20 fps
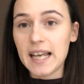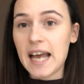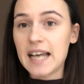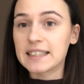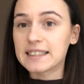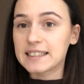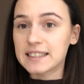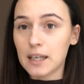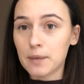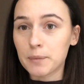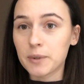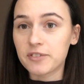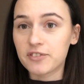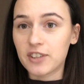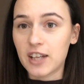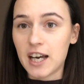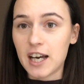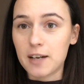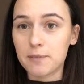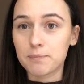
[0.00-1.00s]
and some of
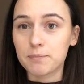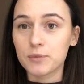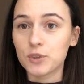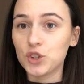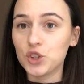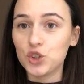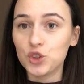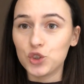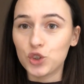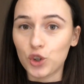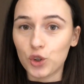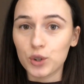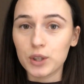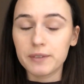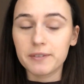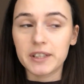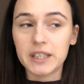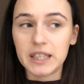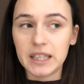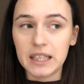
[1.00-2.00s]
them you don't
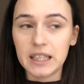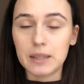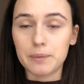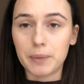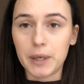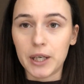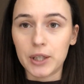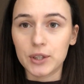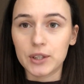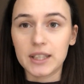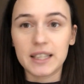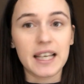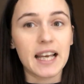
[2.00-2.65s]
even think about.